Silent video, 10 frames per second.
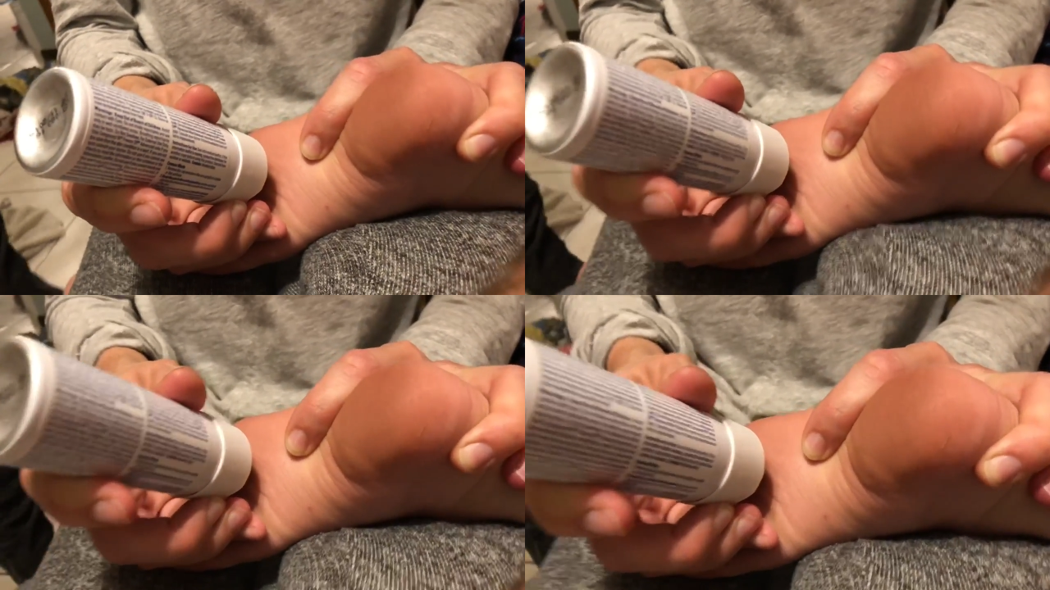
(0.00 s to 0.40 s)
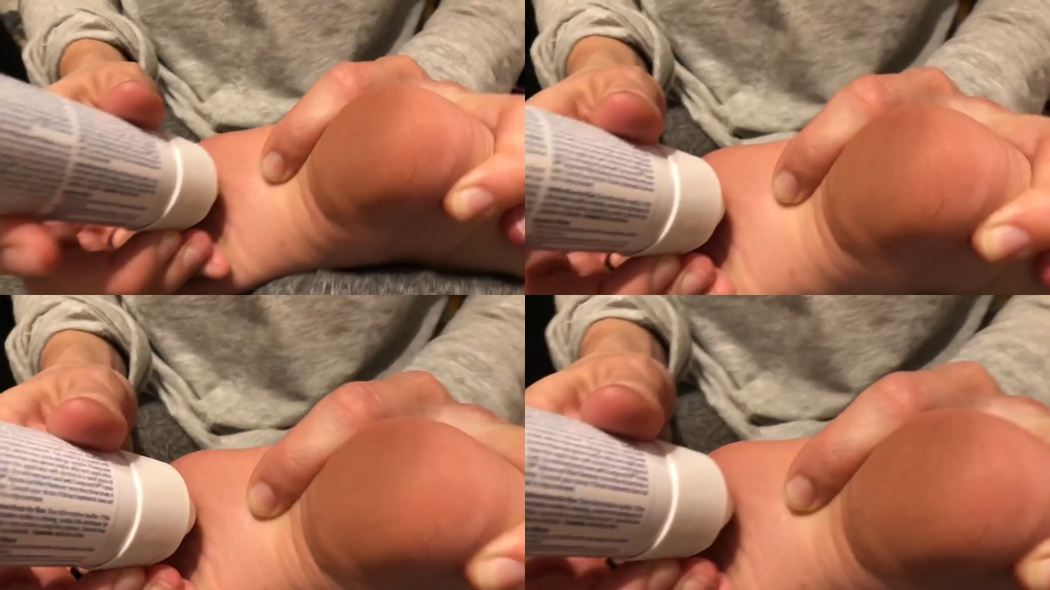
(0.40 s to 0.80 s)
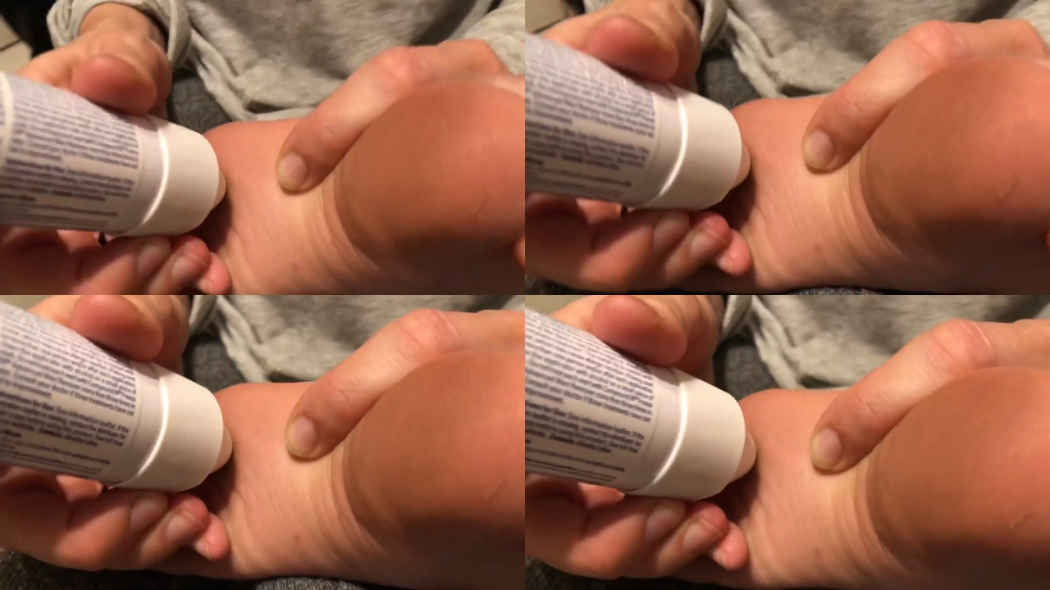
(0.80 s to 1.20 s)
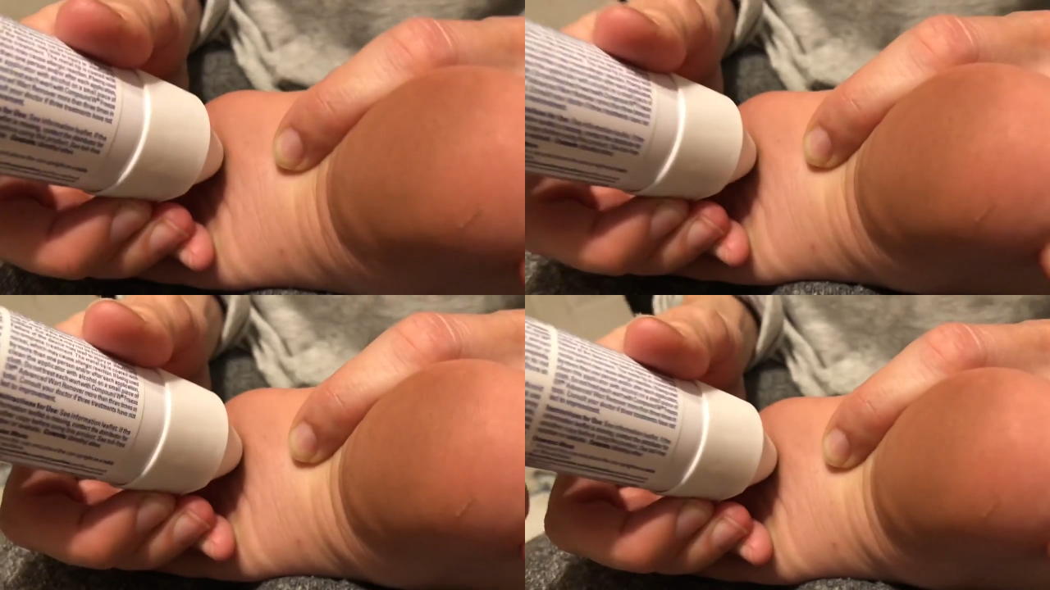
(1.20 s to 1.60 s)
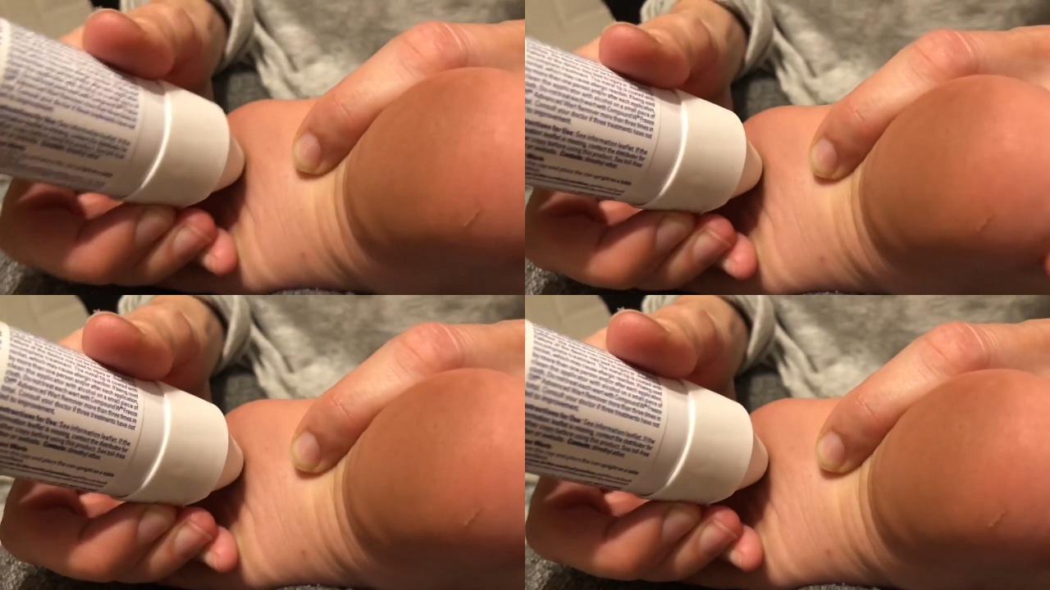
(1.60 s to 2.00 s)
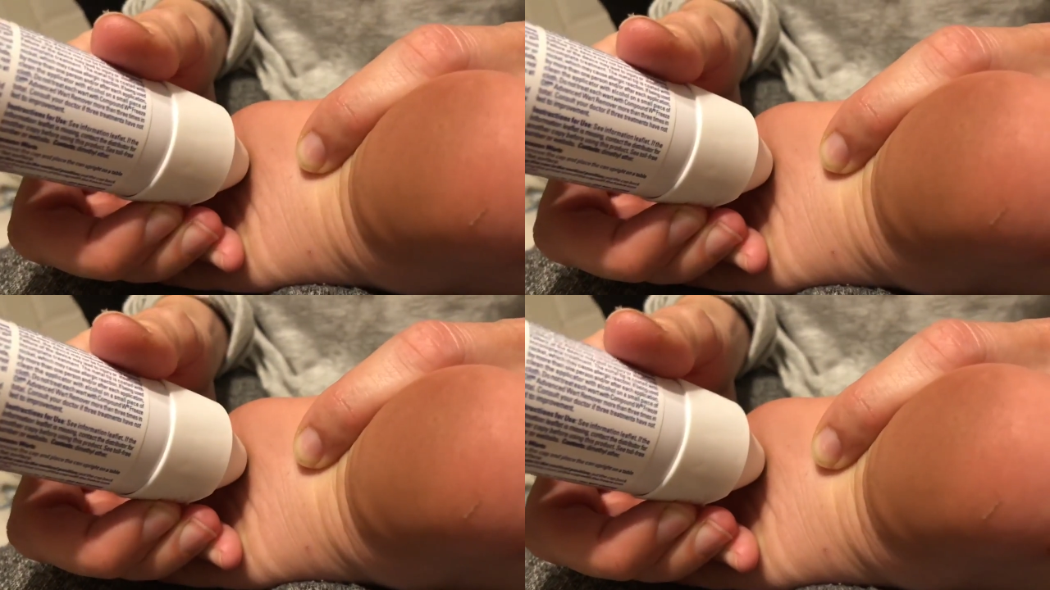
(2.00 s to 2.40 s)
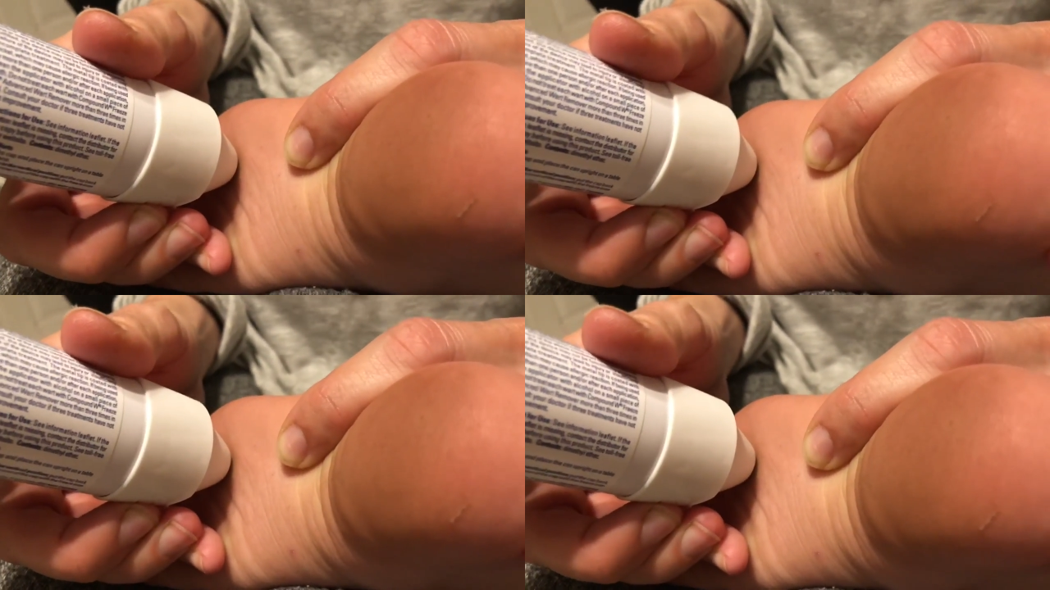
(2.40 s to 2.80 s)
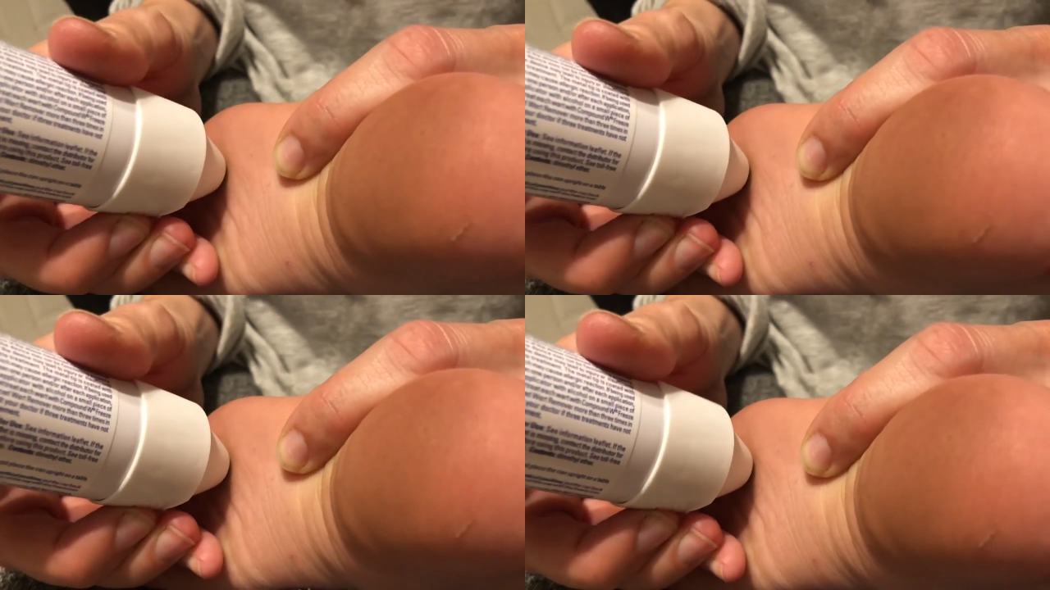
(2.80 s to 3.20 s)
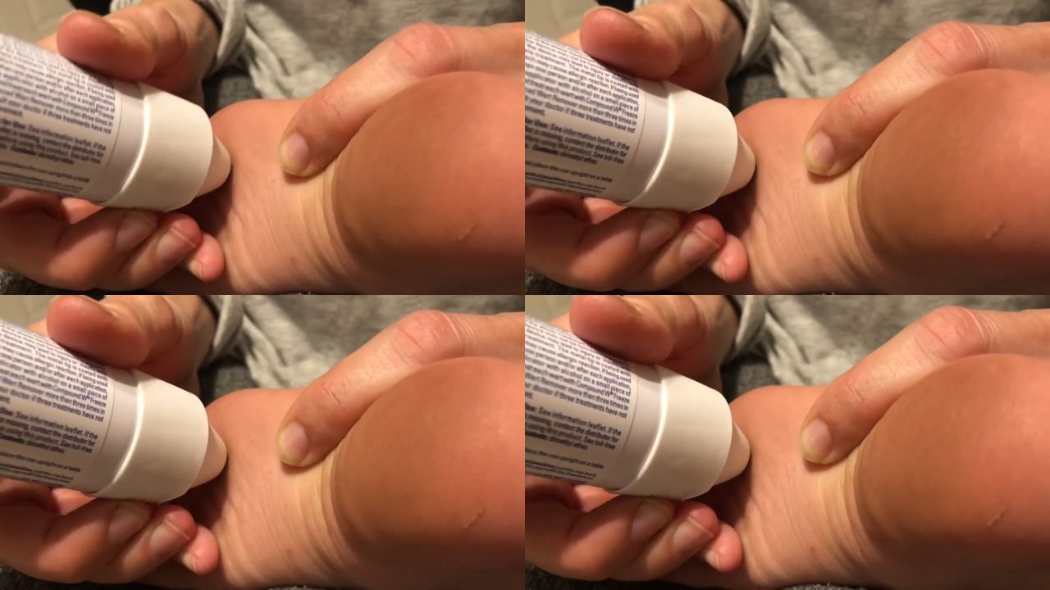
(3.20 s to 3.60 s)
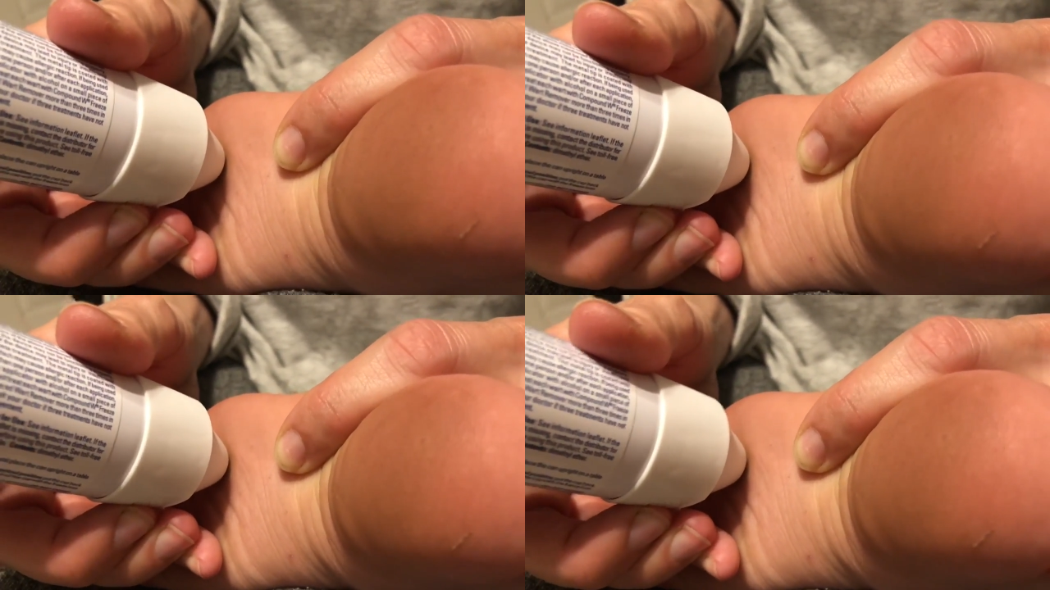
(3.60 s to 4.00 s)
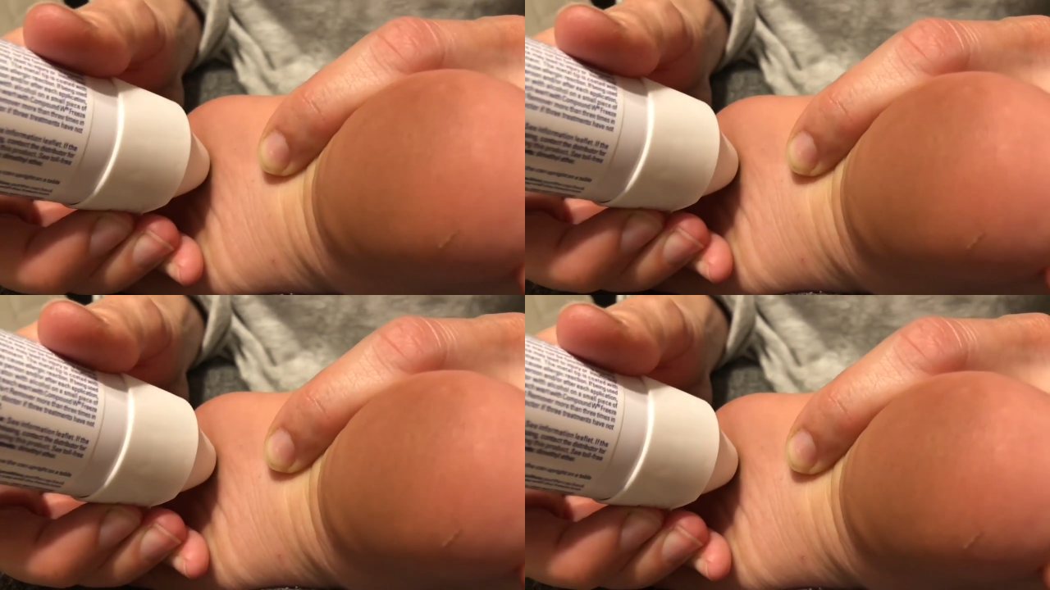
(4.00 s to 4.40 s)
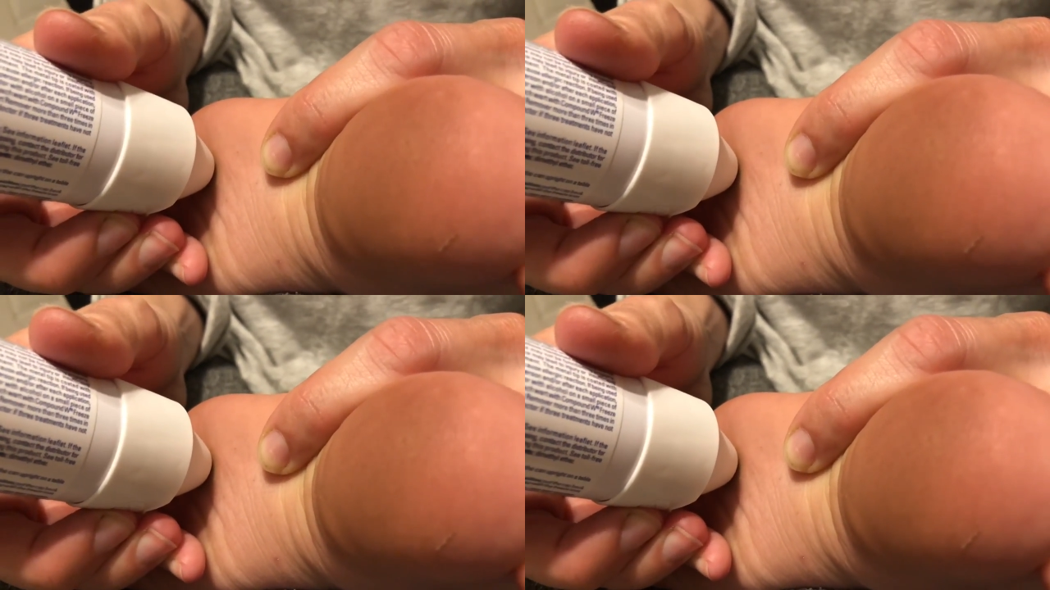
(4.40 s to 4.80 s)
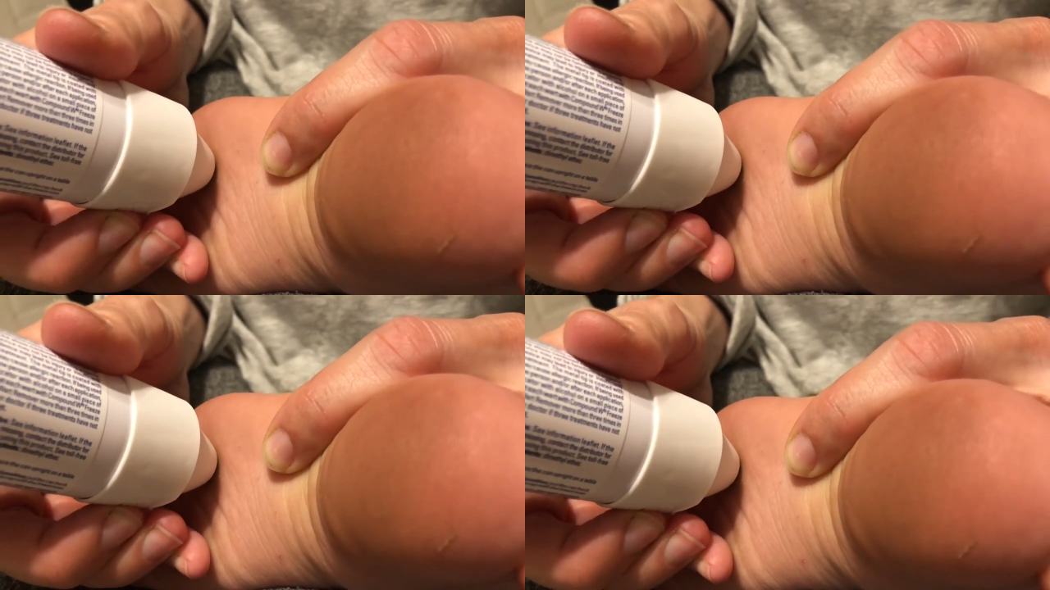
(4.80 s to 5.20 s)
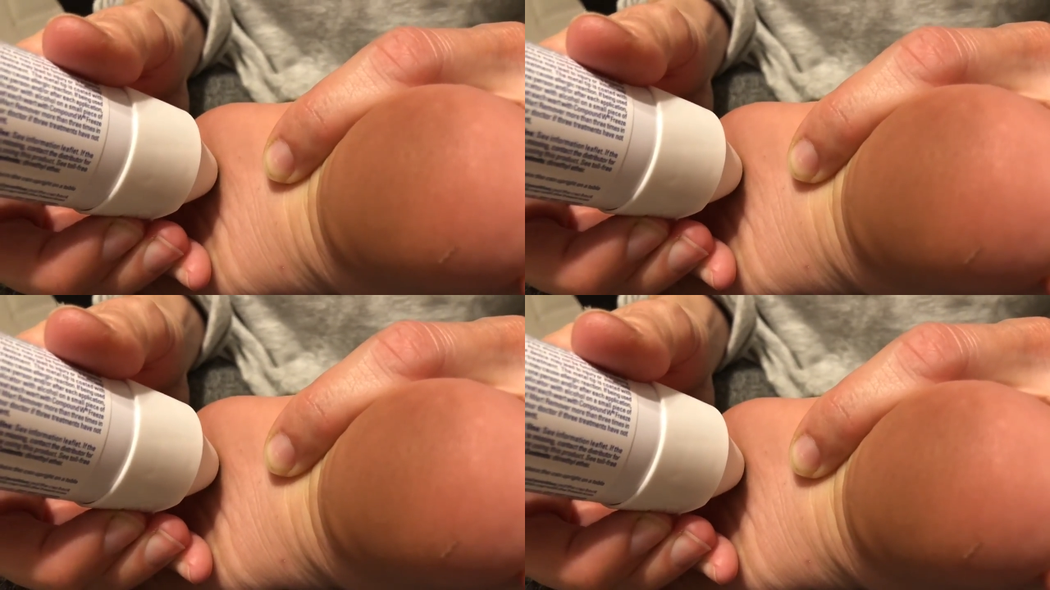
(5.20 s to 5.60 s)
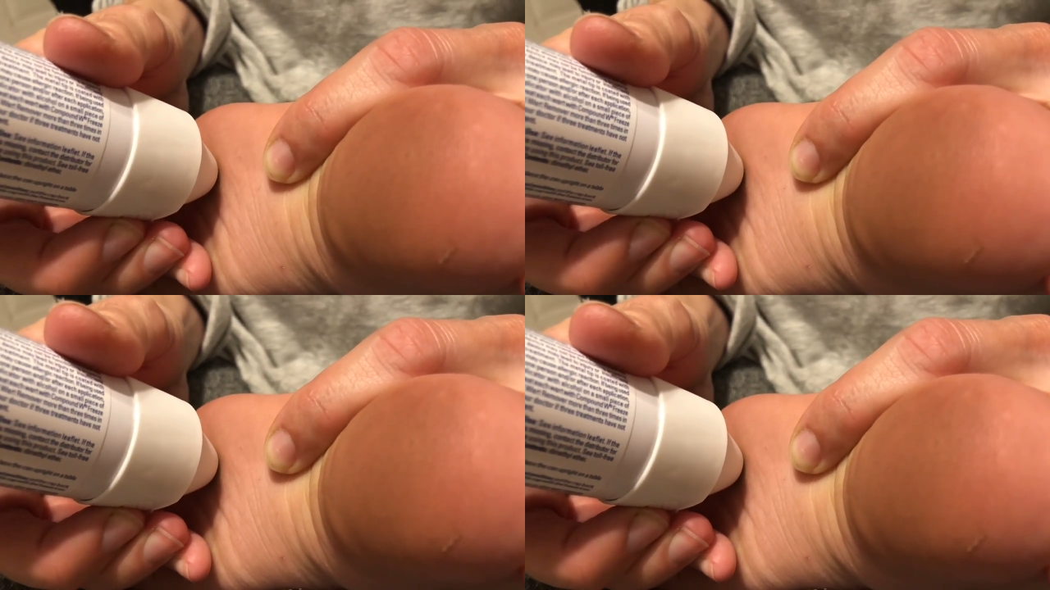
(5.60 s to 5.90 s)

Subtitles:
(no speaker visible)